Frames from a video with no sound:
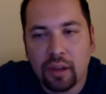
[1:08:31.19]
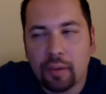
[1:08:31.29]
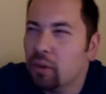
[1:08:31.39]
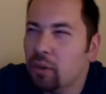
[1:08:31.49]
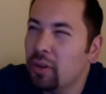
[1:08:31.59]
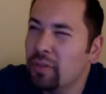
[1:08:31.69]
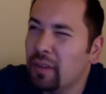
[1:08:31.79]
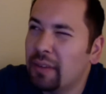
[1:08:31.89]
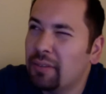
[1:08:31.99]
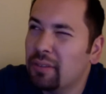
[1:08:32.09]
I don't know
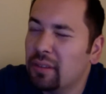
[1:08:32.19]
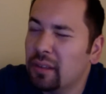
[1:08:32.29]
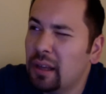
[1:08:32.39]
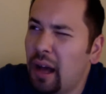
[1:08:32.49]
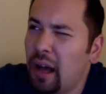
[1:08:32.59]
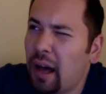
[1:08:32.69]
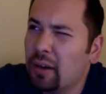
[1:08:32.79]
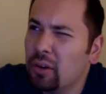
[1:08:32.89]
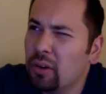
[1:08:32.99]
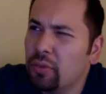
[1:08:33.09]

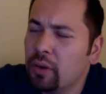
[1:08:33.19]
if